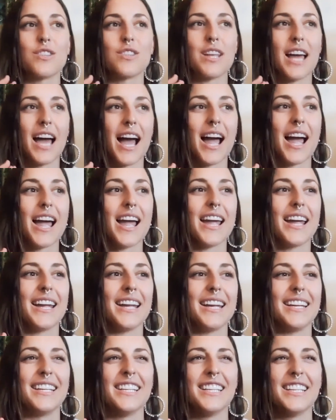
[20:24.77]

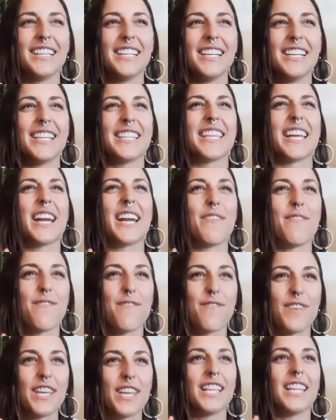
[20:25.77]
I that I
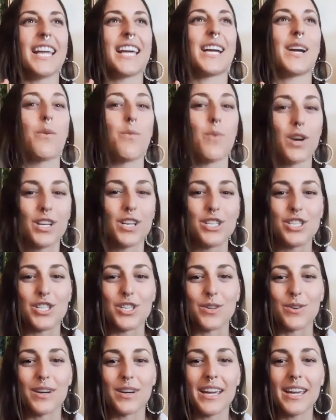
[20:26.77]
feel like I want to
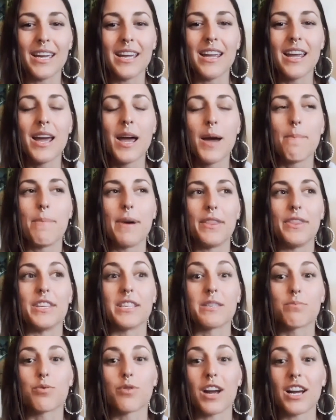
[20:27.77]
do it, but
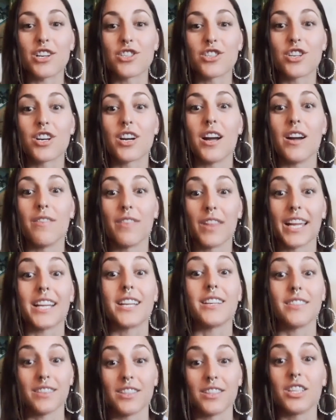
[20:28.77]
this pressure of like
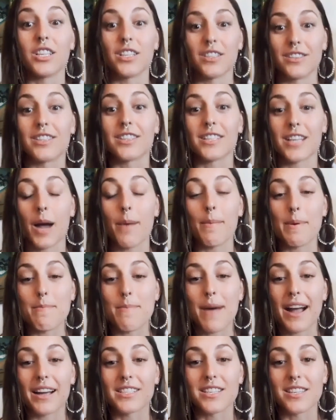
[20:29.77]
coming
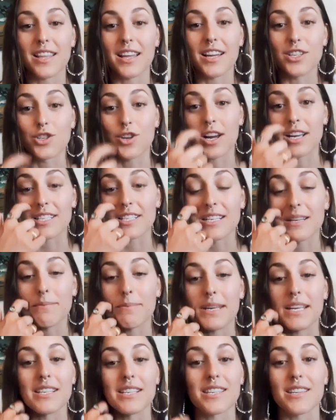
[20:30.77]
back to that trusting
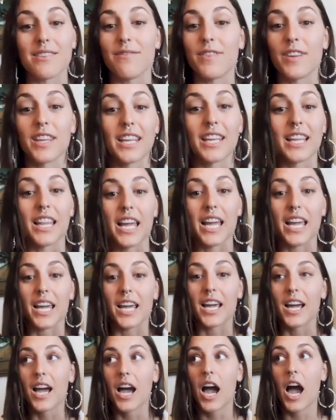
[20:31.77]
piece and feeling like
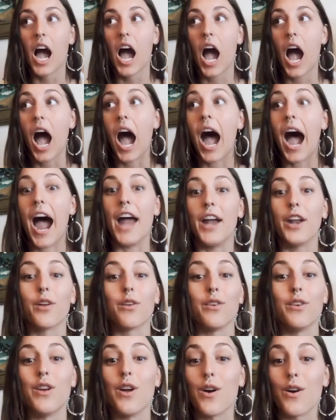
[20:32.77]
I
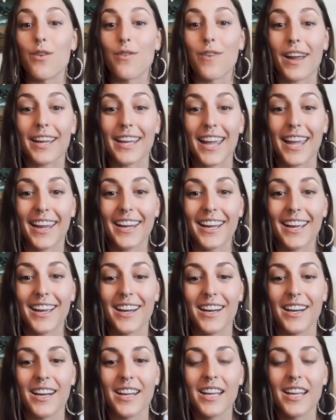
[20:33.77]
don't know if I
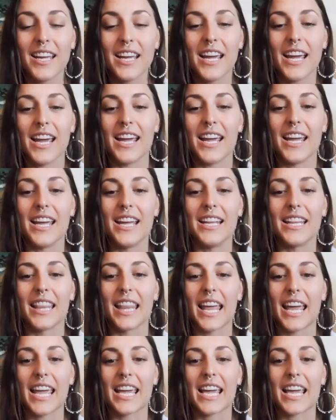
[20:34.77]
can. And like